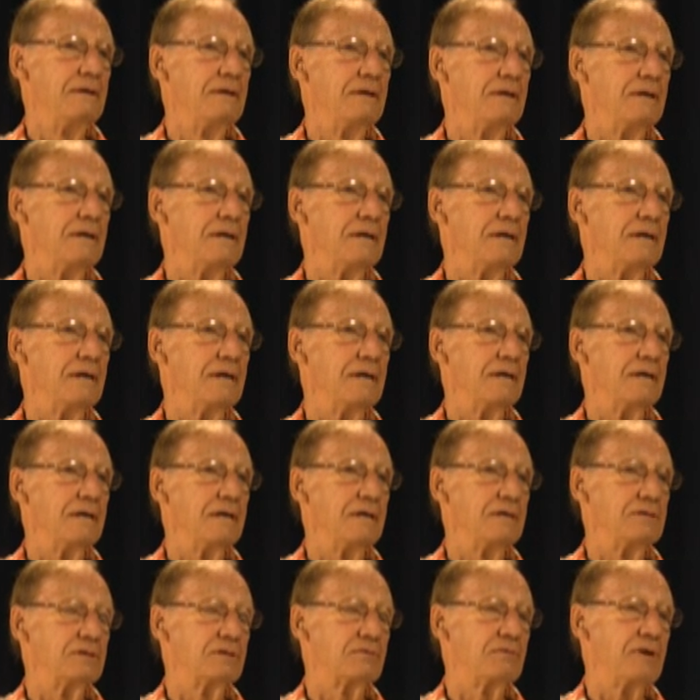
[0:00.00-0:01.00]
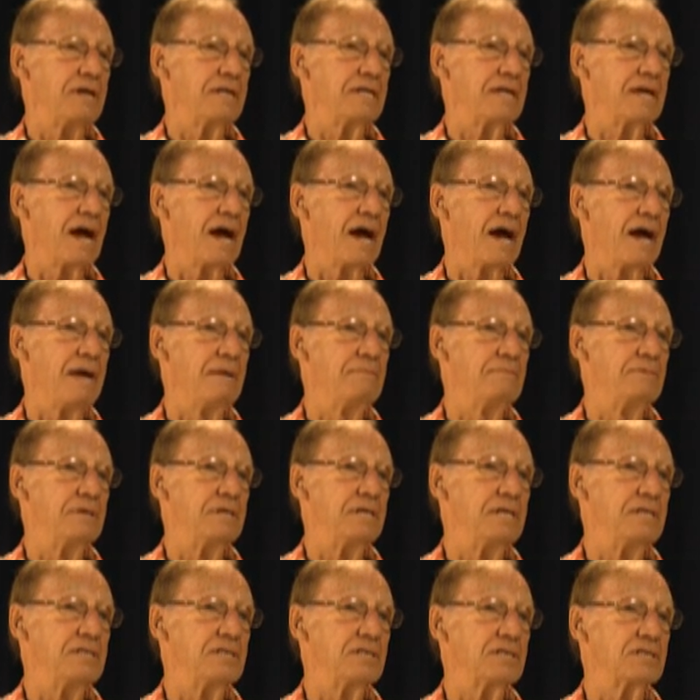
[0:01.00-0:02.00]
Uh, he's a great guy, but
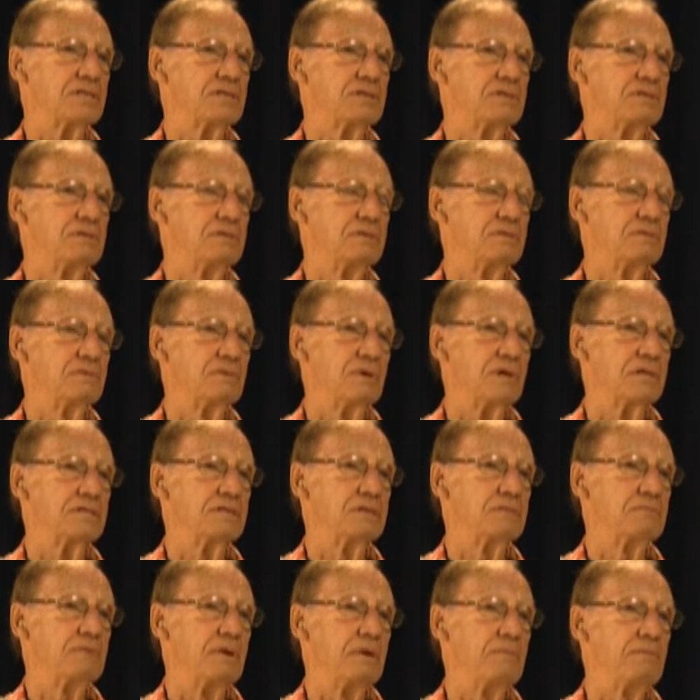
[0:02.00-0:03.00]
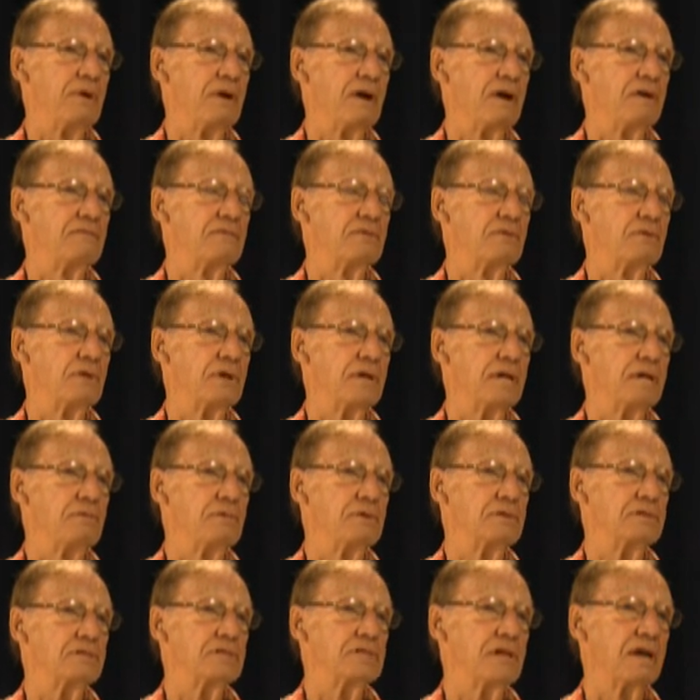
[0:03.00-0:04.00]
he just wasn't prepared for what he
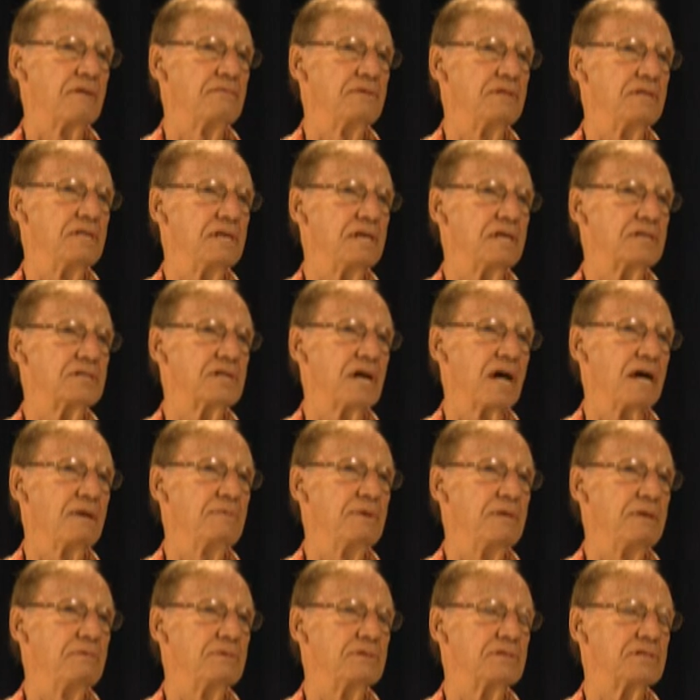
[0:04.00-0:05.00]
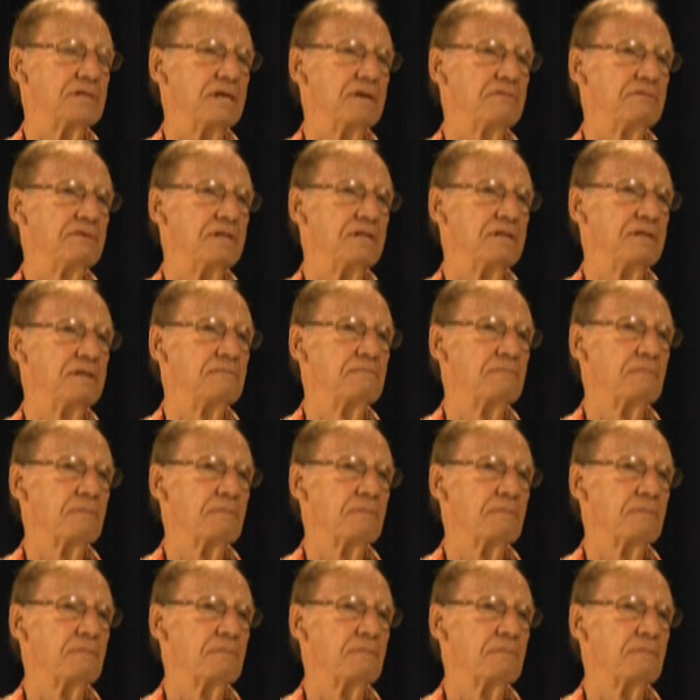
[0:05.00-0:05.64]
was given, the assignment he was given.